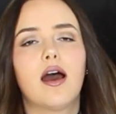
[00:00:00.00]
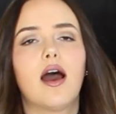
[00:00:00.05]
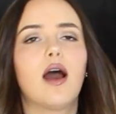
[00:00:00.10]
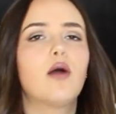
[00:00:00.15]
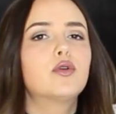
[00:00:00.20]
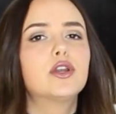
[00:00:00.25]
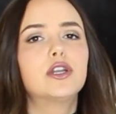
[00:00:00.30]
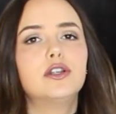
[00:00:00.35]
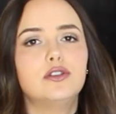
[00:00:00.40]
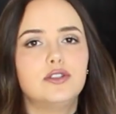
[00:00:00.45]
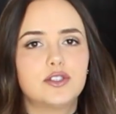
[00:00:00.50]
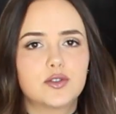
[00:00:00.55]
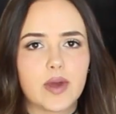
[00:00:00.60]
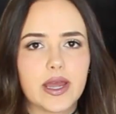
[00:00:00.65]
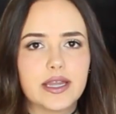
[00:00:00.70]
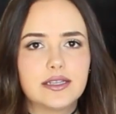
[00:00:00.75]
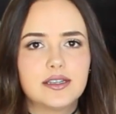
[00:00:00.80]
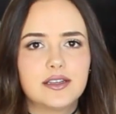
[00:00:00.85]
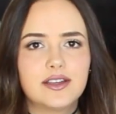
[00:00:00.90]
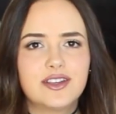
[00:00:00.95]
I want to lose
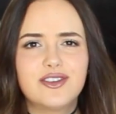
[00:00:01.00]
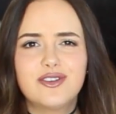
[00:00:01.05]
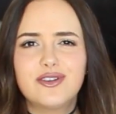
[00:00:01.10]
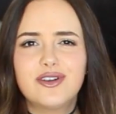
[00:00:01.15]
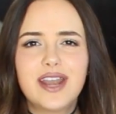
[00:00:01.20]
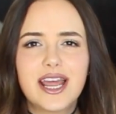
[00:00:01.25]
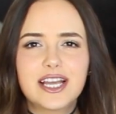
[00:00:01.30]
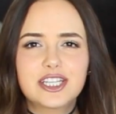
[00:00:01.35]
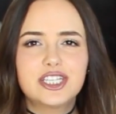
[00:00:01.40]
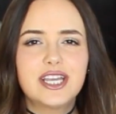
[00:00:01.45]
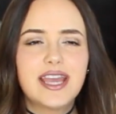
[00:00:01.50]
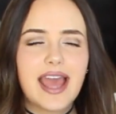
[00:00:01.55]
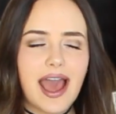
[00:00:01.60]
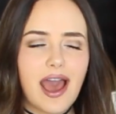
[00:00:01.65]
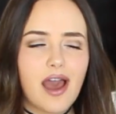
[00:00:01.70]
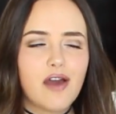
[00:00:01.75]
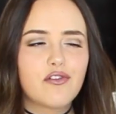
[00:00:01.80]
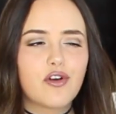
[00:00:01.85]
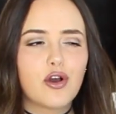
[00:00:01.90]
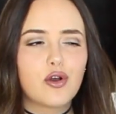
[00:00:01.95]
weight. You don't actually
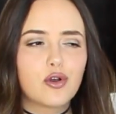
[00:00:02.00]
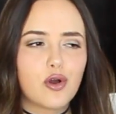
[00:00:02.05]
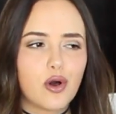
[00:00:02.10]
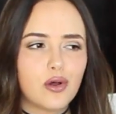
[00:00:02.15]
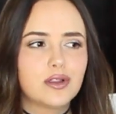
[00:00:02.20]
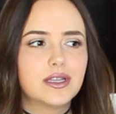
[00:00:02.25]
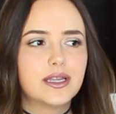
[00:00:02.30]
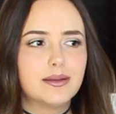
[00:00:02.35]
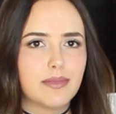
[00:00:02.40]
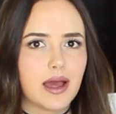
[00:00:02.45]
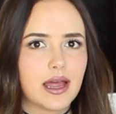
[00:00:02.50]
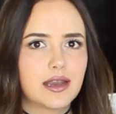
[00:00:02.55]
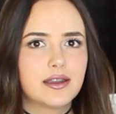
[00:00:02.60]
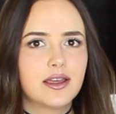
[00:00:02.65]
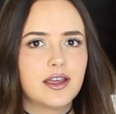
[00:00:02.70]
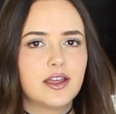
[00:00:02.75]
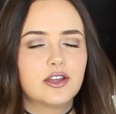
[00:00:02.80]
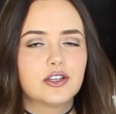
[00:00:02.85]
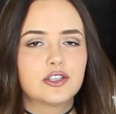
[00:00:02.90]
have a goal in mind.